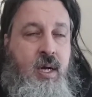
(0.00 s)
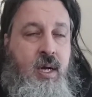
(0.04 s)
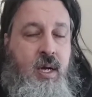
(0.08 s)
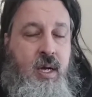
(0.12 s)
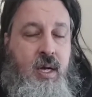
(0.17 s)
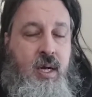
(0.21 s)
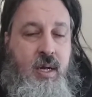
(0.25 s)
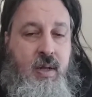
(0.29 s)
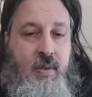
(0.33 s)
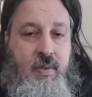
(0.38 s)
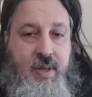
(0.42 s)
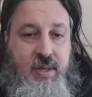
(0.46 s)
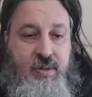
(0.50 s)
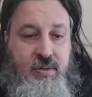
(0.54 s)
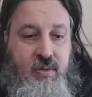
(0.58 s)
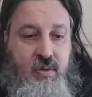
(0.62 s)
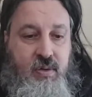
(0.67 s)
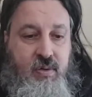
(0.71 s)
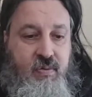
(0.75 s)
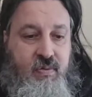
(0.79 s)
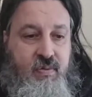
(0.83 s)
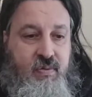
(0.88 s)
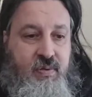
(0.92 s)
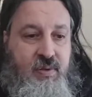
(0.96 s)
that
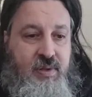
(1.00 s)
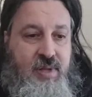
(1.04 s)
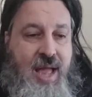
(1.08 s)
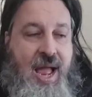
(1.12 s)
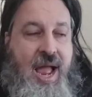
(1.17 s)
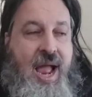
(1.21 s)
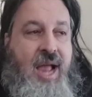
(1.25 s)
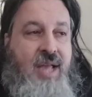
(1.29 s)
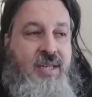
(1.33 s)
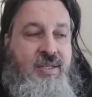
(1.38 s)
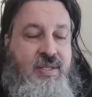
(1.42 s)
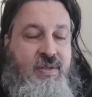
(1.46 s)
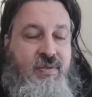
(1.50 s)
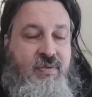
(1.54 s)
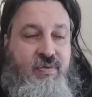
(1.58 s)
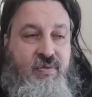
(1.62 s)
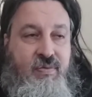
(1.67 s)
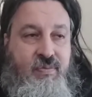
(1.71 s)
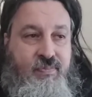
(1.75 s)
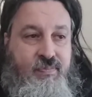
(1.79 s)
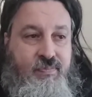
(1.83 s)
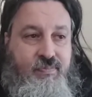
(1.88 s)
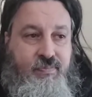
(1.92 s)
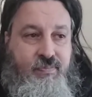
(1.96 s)
sort of lasted.
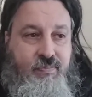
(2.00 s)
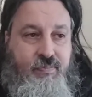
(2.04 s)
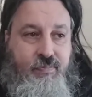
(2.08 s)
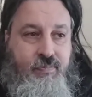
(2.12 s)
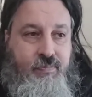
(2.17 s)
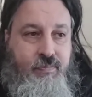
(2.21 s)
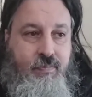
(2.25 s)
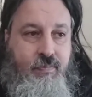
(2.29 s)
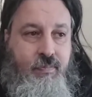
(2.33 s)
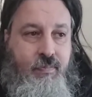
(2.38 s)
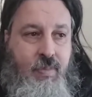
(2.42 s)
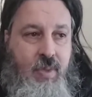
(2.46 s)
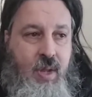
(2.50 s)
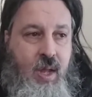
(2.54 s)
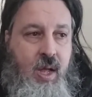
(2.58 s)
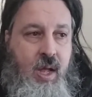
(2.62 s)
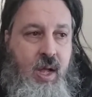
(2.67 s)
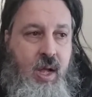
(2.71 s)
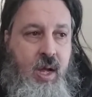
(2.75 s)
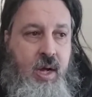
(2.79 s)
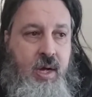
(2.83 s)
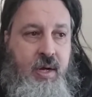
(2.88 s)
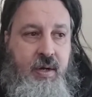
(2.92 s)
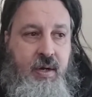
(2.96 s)

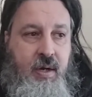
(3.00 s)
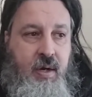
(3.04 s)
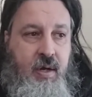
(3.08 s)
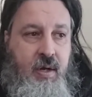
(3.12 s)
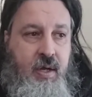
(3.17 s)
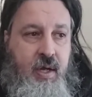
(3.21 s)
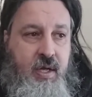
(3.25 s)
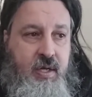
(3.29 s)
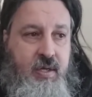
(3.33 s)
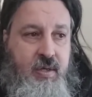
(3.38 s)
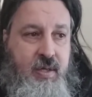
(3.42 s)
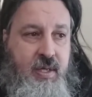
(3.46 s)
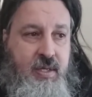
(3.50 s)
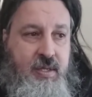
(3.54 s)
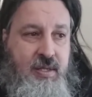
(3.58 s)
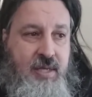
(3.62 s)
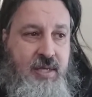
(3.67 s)
It's